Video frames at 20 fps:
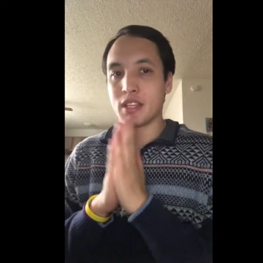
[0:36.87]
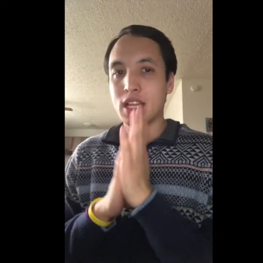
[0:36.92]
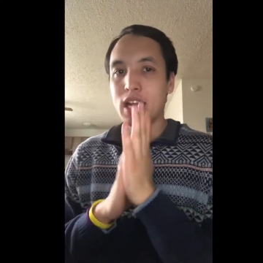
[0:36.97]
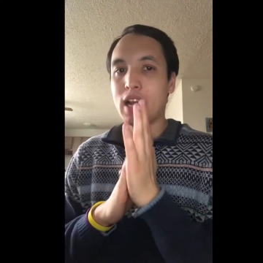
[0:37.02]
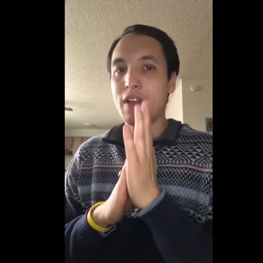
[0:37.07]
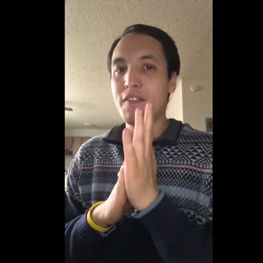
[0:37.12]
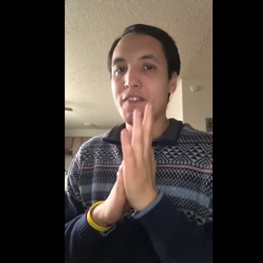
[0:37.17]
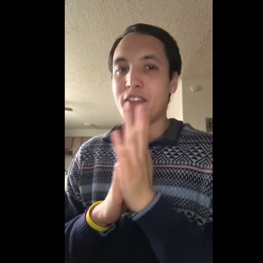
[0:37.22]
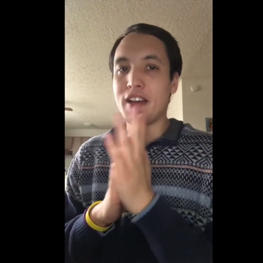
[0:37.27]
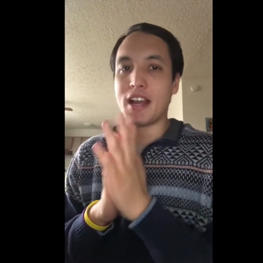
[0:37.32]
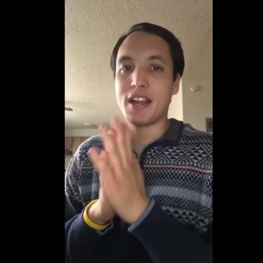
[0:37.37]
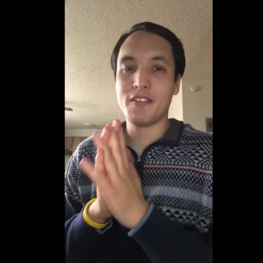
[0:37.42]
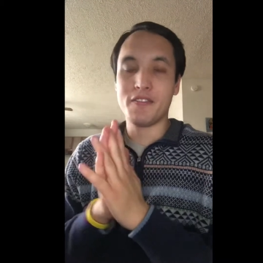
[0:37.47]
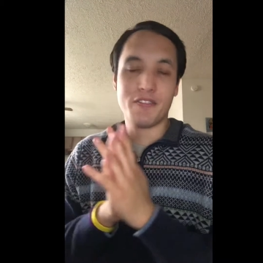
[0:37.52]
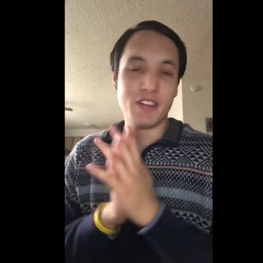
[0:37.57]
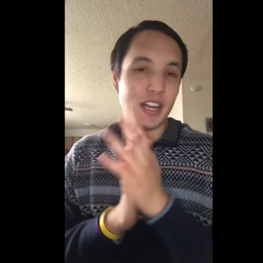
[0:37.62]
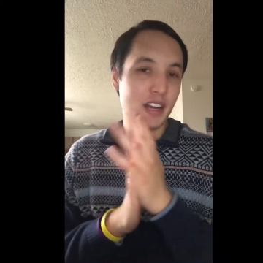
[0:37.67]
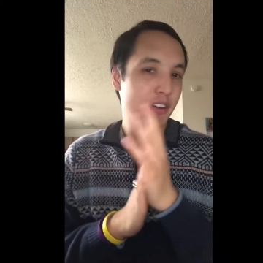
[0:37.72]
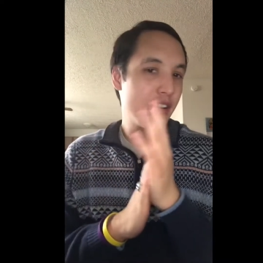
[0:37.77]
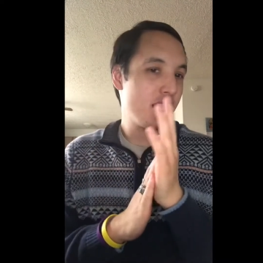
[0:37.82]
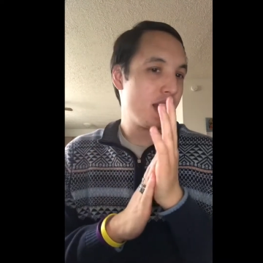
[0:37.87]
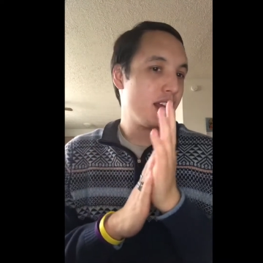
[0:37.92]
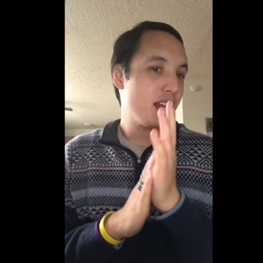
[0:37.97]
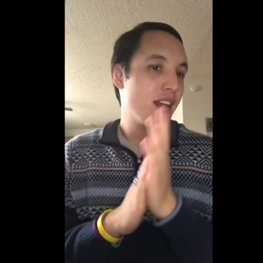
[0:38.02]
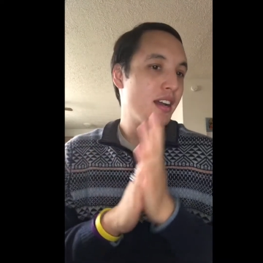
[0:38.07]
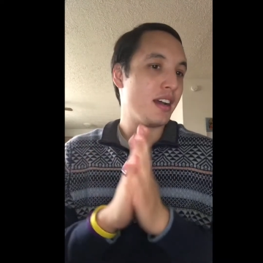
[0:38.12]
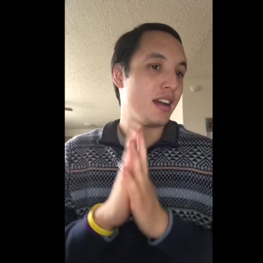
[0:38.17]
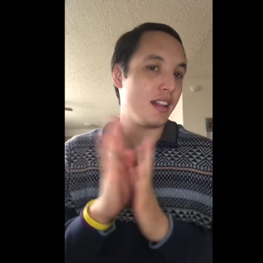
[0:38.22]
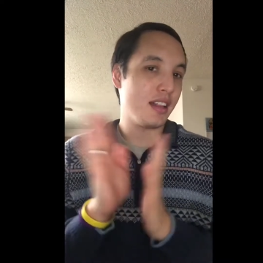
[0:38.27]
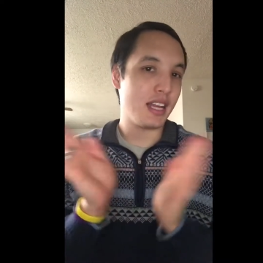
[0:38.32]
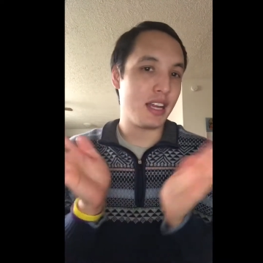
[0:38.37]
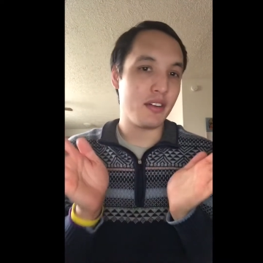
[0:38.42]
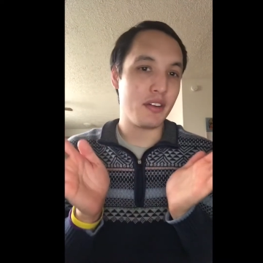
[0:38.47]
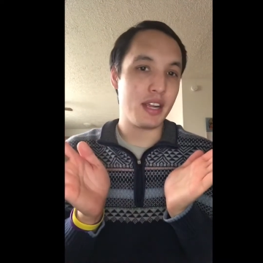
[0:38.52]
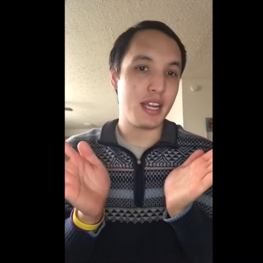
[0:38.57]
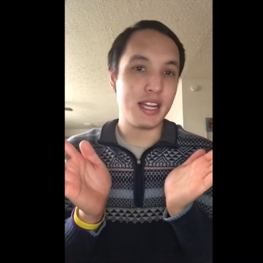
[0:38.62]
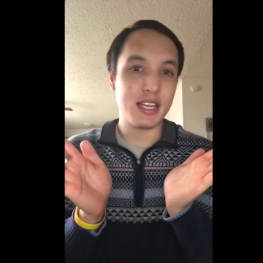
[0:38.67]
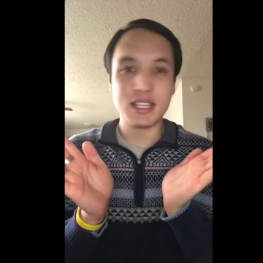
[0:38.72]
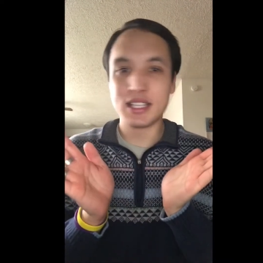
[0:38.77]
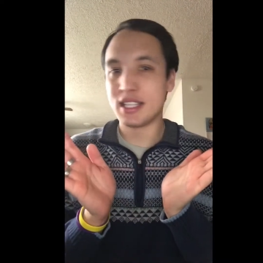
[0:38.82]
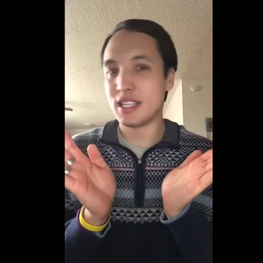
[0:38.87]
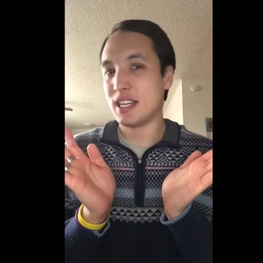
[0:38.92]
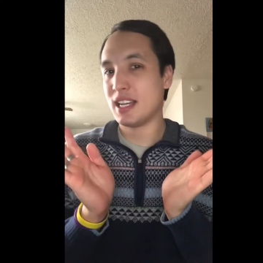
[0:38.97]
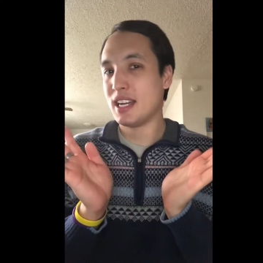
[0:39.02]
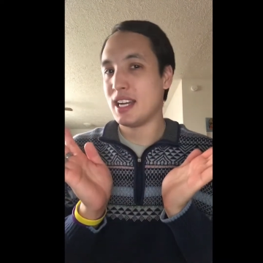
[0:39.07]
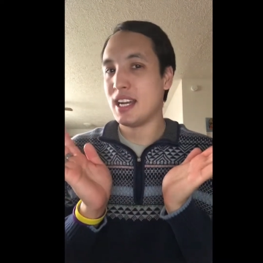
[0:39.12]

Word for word: I find very hilarious.